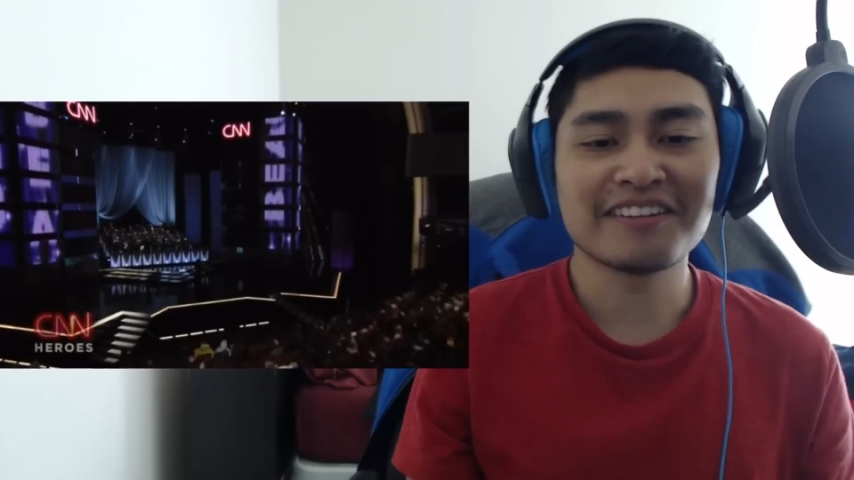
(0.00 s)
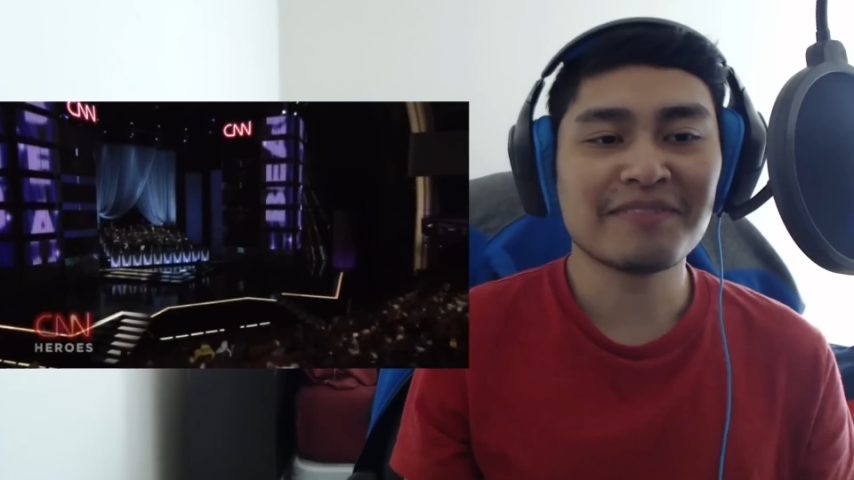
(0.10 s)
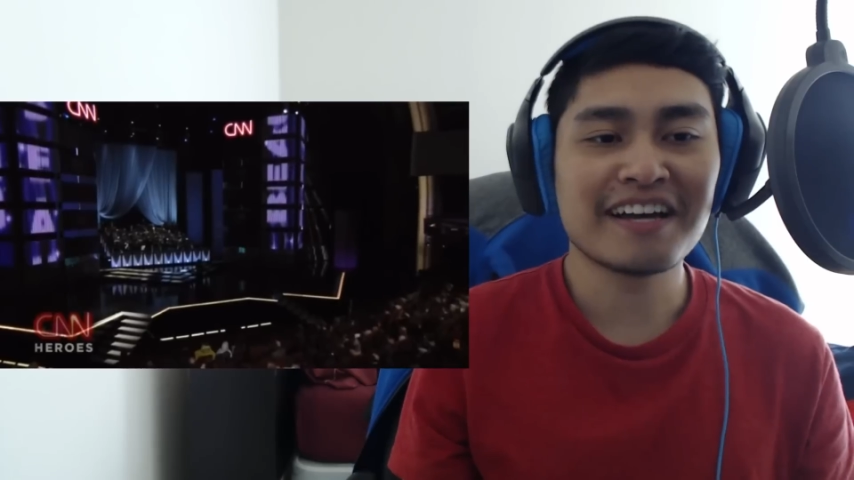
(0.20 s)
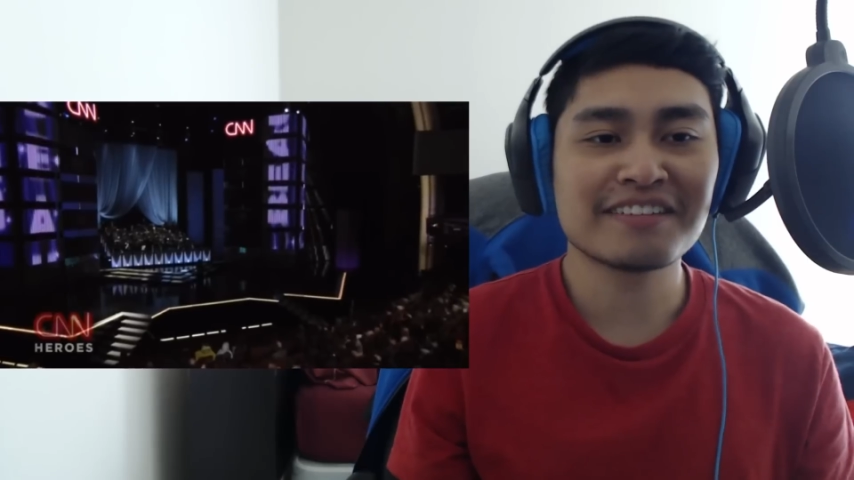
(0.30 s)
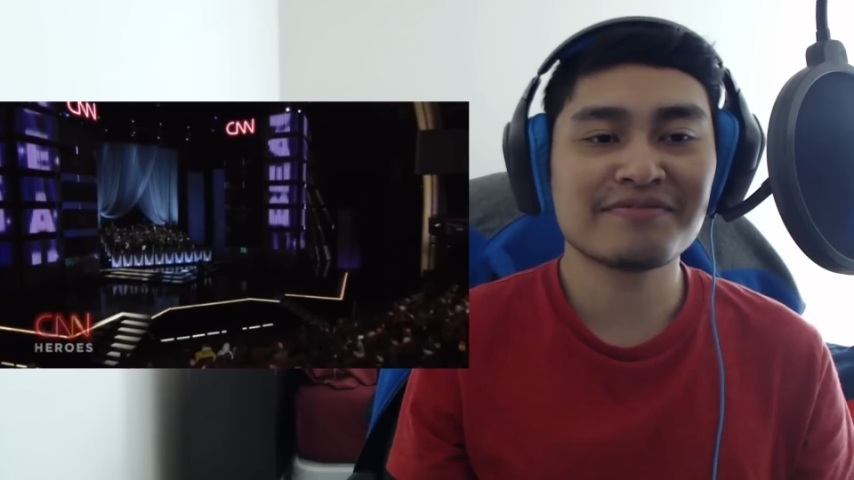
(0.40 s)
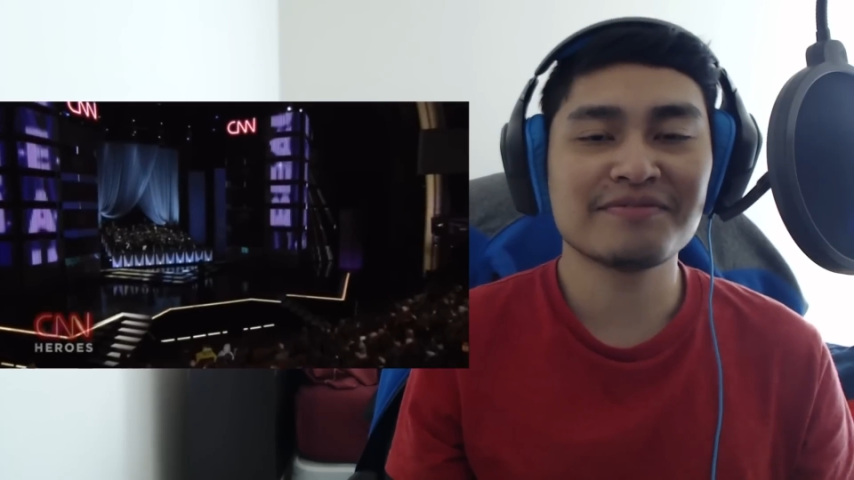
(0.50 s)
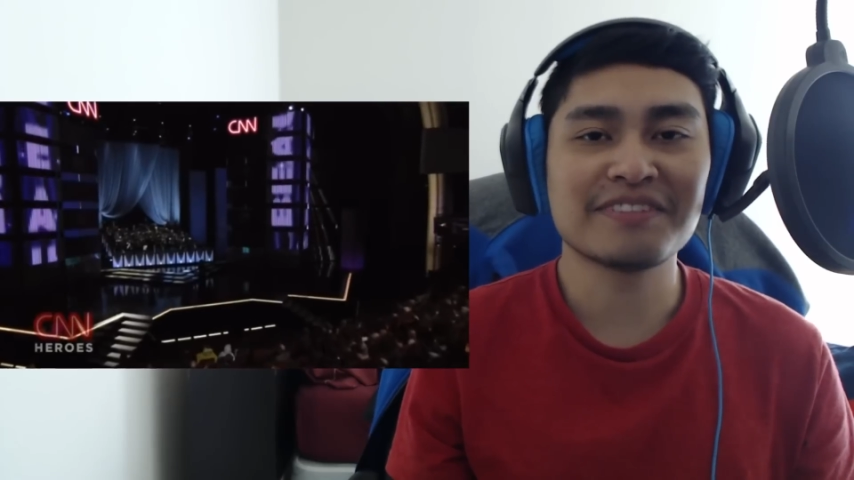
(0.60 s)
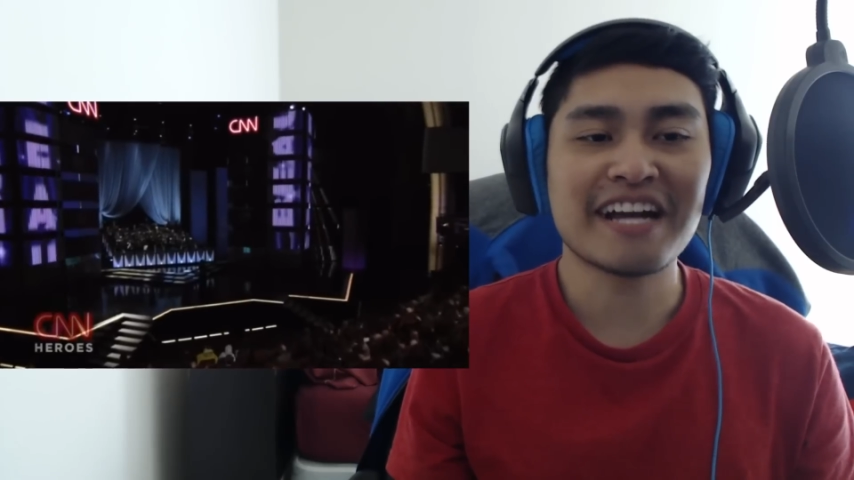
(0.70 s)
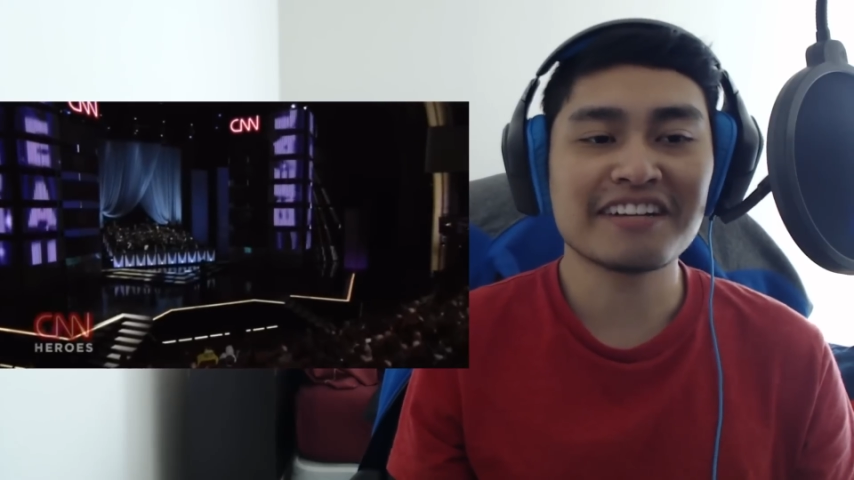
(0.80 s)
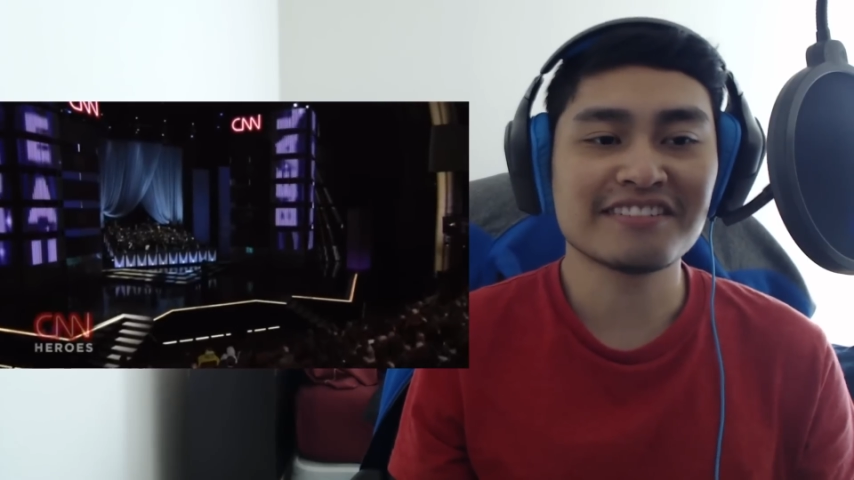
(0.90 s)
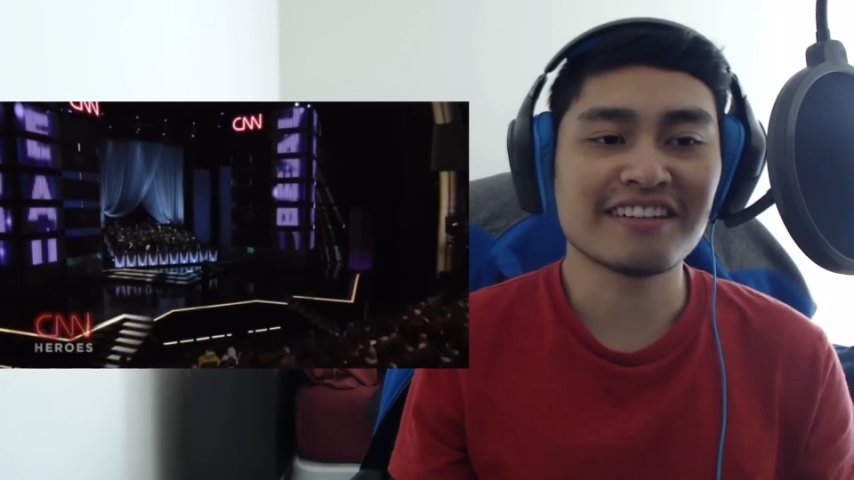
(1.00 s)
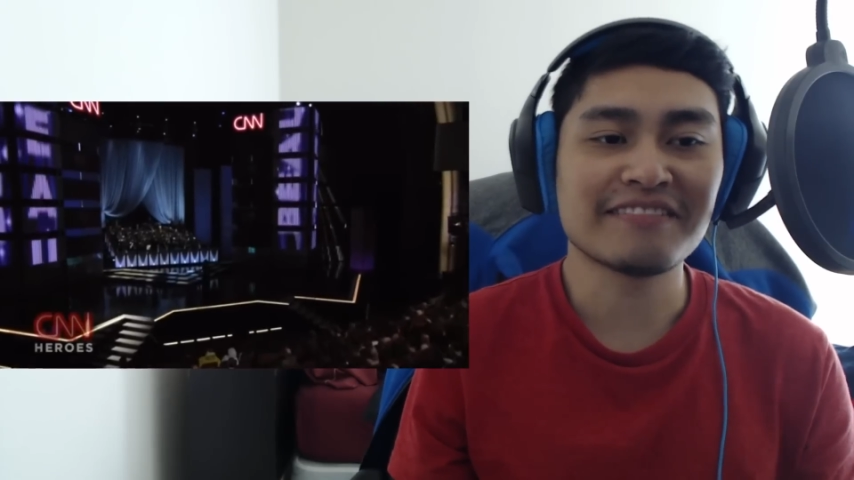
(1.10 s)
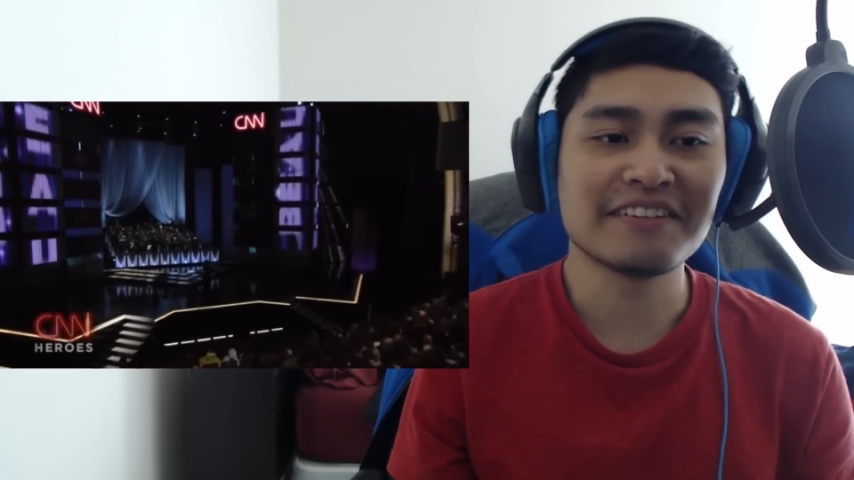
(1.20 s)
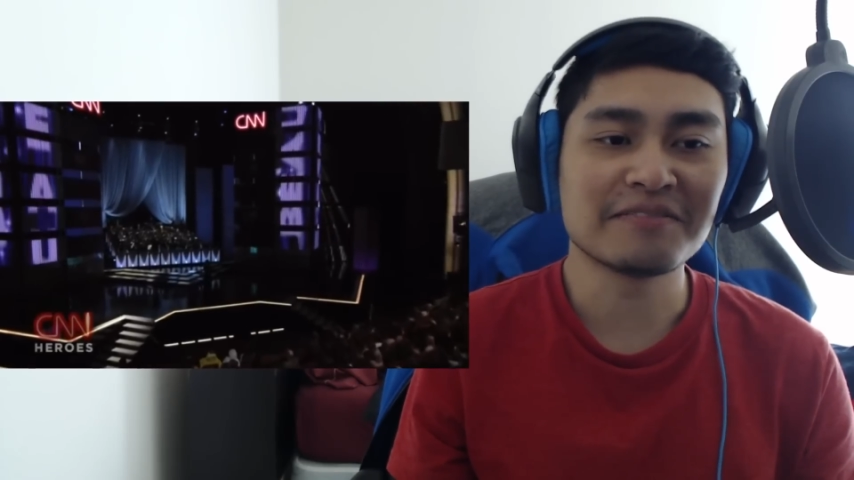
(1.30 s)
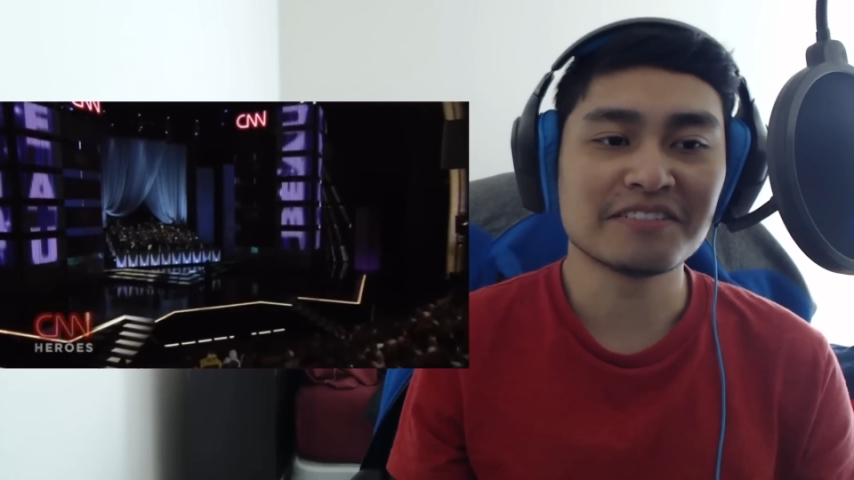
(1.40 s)
the past reactions
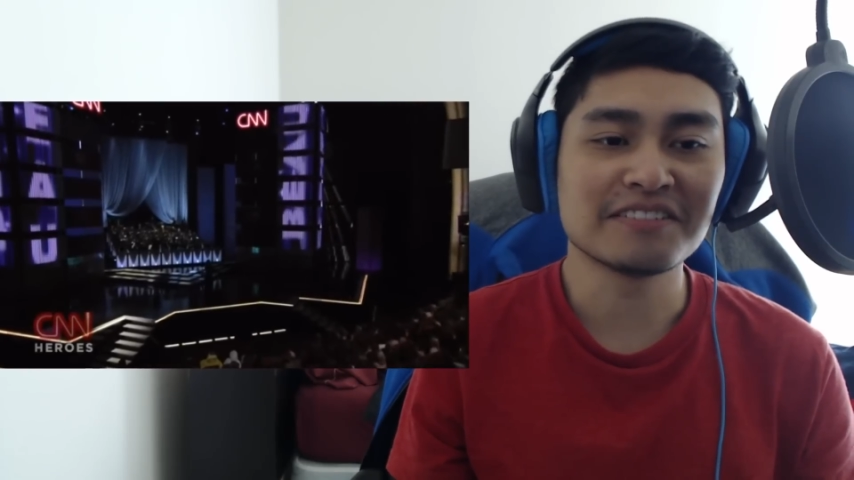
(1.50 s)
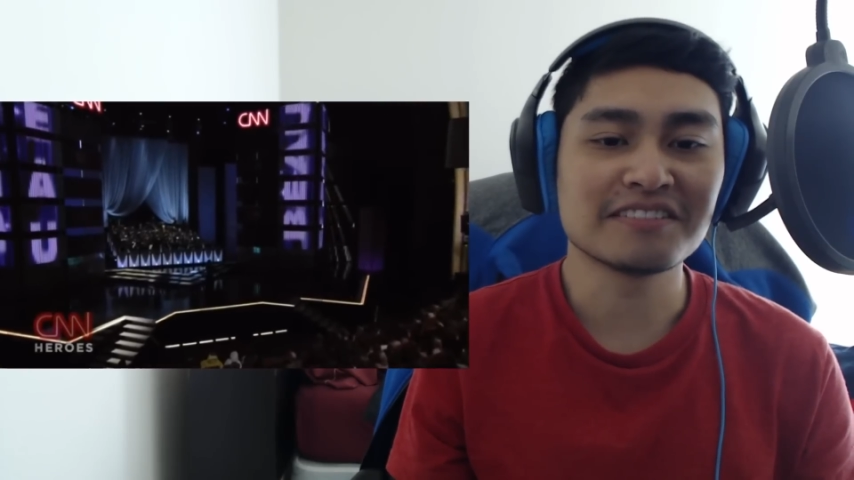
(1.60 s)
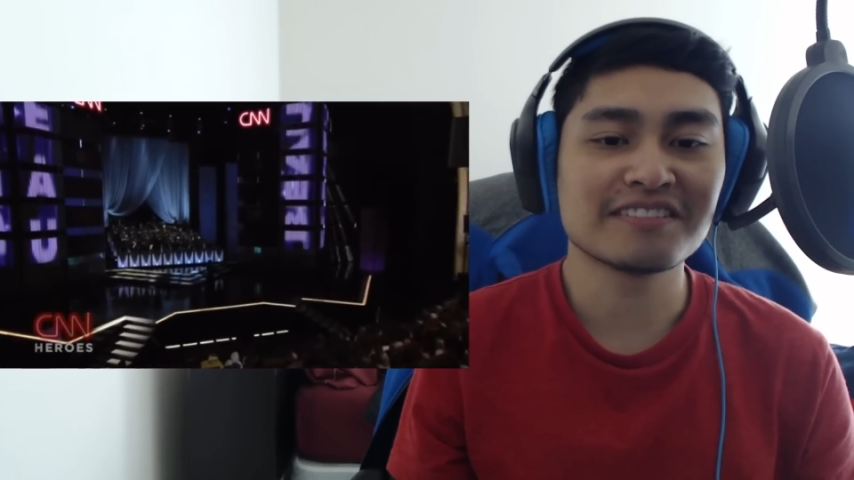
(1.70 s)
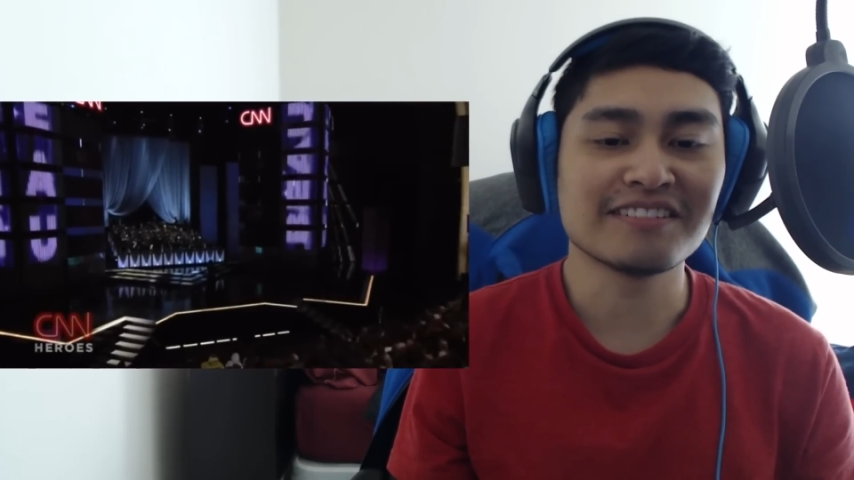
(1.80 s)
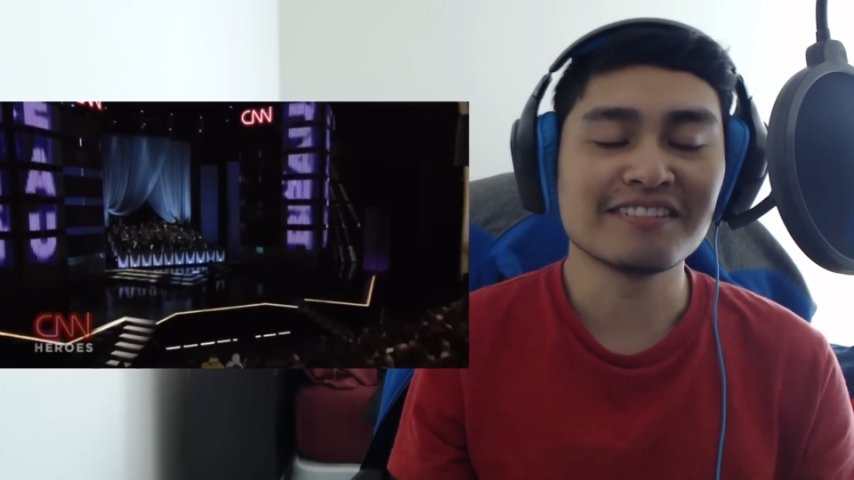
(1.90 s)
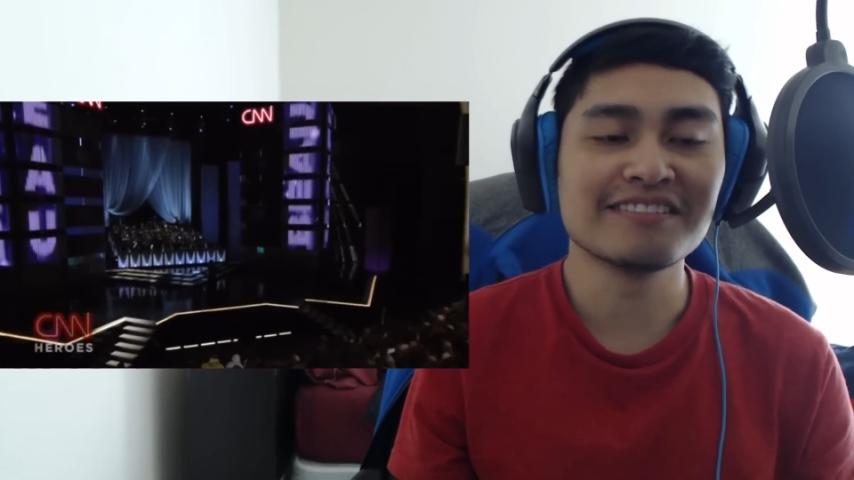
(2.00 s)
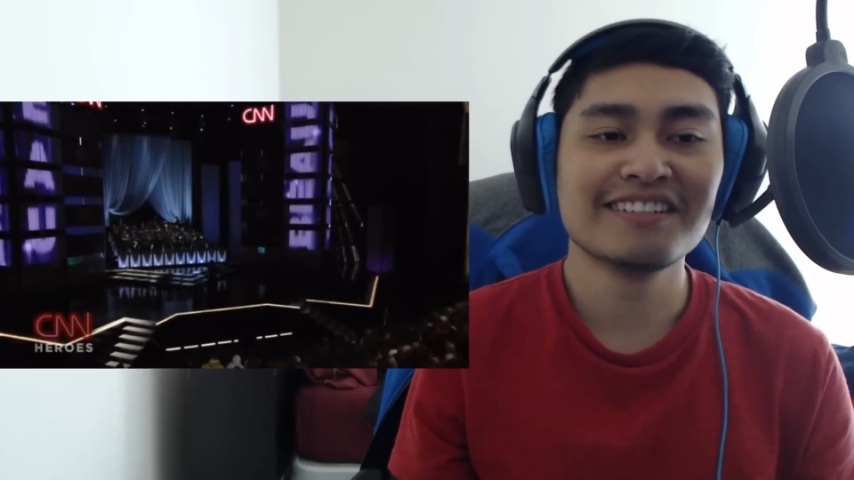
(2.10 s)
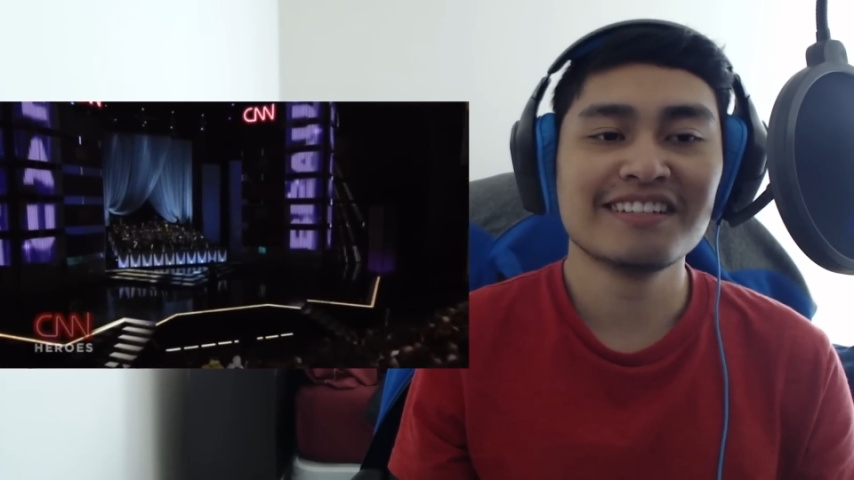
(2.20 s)
I've done to her, so